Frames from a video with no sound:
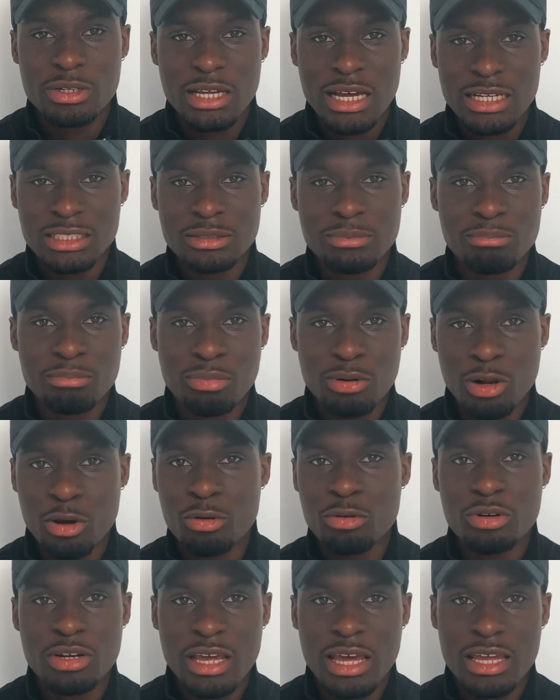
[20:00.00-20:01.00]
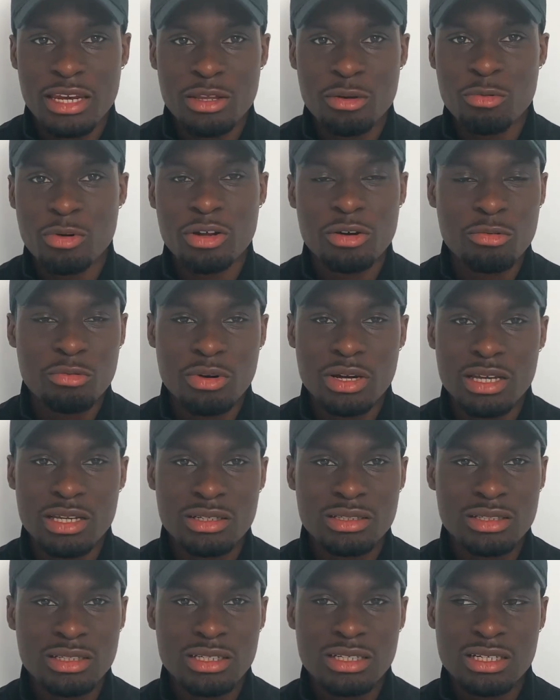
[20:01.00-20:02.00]
hasn't blown anyone
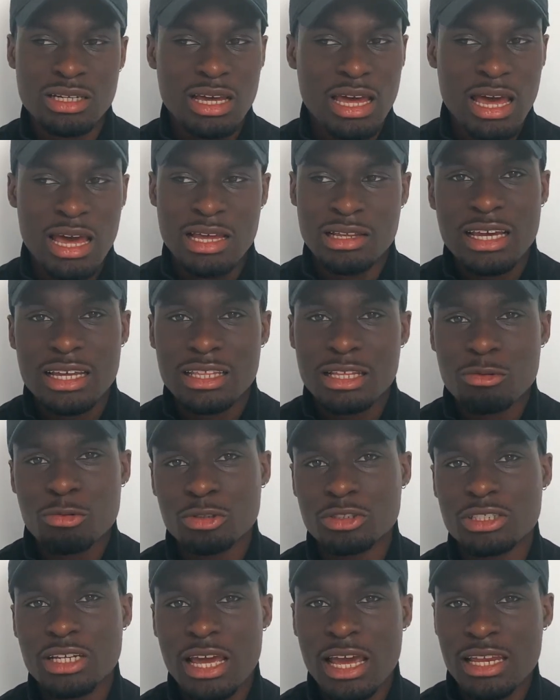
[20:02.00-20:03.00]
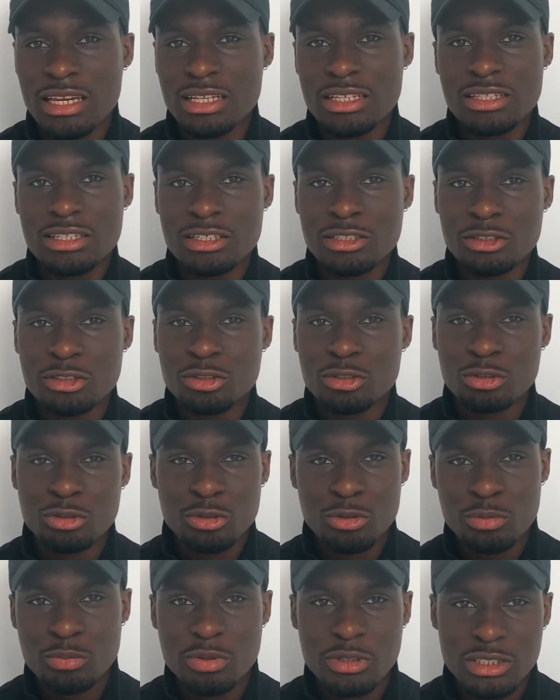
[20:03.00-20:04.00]
away, and yeah, there wasn't anything
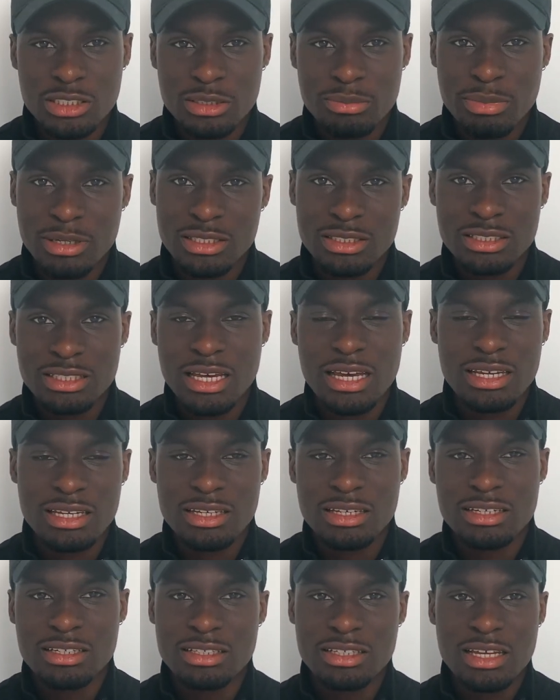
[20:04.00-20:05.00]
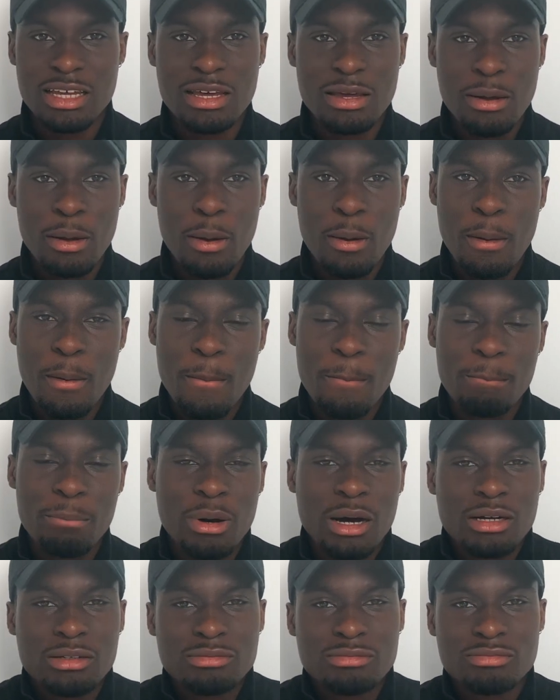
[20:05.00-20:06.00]
super spectacular there,
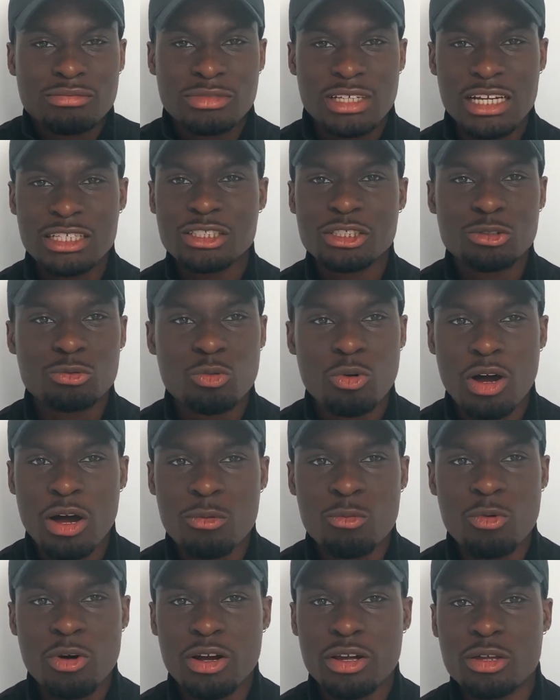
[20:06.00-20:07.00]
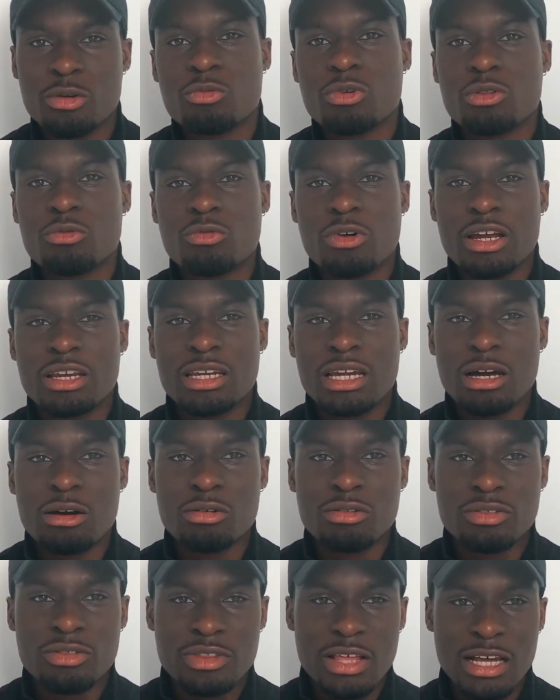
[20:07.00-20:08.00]
but that's just what I'm working with right now,
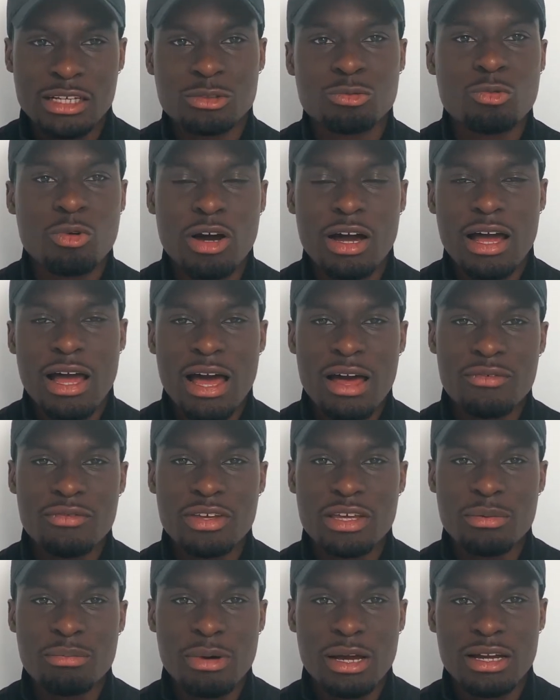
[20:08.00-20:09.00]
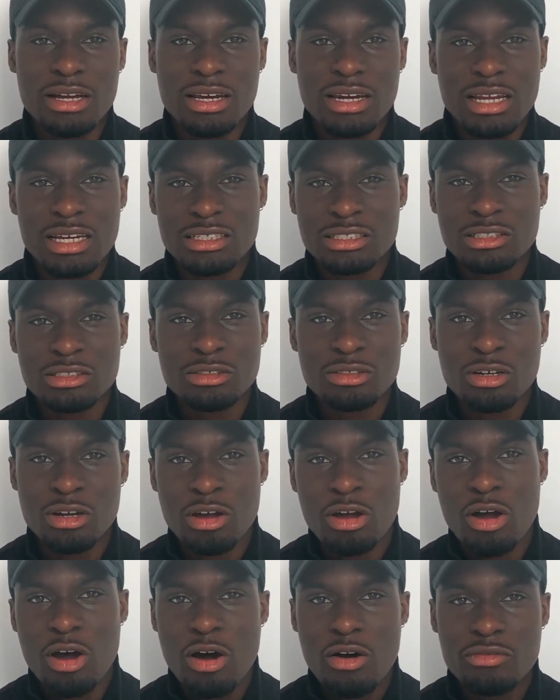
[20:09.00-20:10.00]
and that's what I have in my collection.
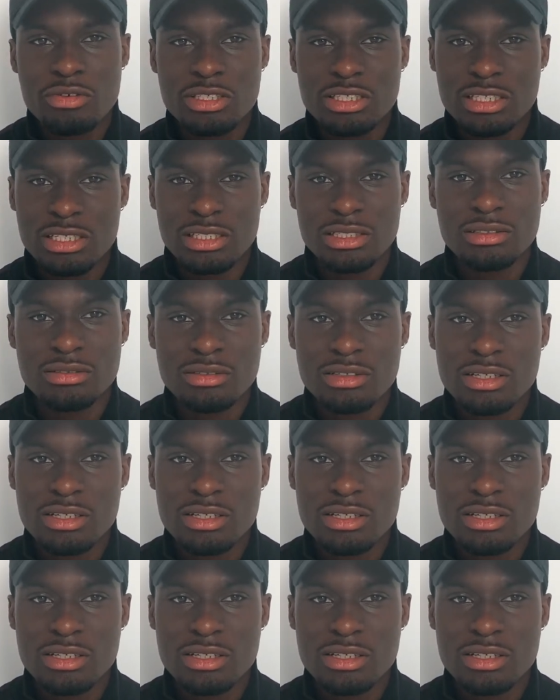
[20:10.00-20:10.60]
Obviously,